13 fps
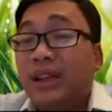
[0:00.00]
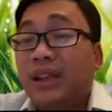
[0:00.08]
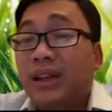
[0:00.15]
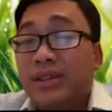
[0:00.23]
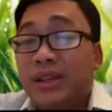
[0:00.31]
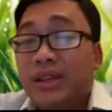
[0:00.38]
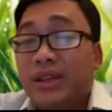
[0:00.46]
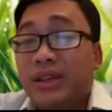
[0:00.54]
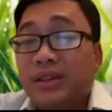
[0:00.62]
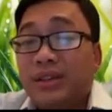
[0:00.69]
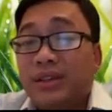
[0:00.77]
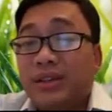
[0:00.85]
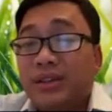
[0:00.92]
Let me see.
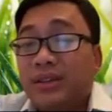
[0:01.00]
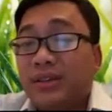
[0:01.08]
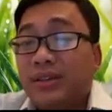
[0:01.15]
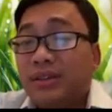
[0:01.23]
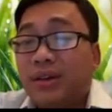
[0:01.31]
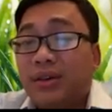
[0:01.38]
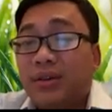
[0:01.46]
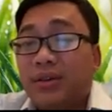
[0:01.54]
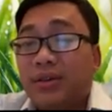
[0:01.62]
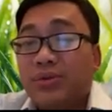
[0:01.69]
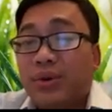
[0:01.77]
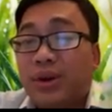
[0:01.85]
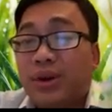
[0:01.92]
So
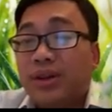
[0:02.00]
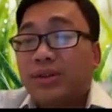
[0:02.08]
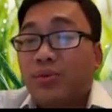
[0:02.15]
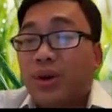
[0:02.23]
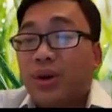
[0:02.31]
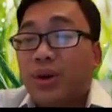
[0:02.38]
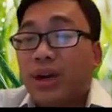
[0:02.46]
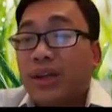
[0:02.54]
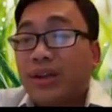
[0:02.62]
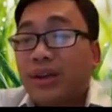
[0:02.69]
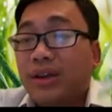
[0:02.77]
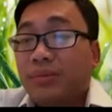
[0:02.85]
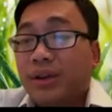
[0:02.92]
this one doesn't work
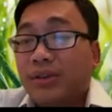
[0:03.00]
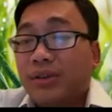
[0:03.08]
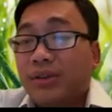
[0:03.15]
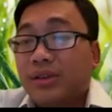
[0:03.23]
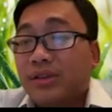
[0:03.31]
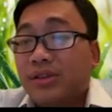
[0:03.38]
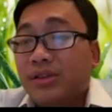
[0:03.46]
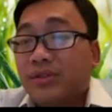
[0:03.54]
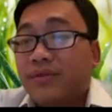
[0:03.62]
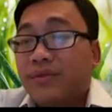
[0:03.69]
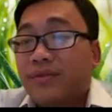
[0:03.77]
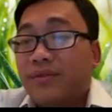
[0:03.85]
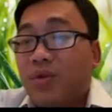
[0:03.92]
either, because this is
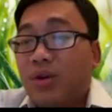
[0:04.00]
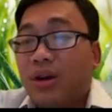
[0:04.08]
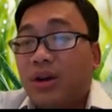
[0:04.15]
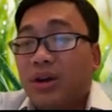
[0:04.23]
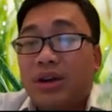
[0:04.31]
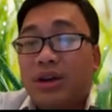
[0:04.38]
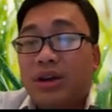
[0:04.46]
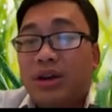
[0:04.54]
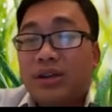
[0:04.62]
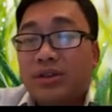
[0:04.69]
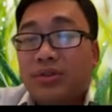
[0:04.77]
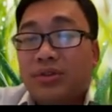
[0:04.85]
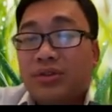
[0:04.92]
4.
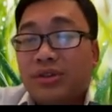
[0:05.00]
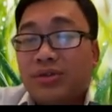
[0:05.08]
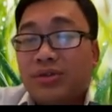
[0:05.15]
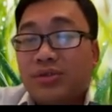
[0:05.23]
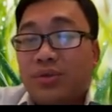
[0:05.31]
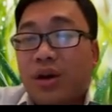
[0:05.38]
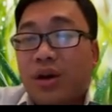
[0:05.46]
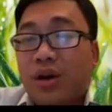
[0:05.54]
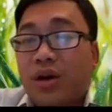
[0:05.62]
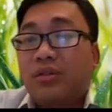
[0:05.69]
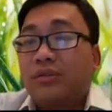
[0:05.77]
So this is wrong.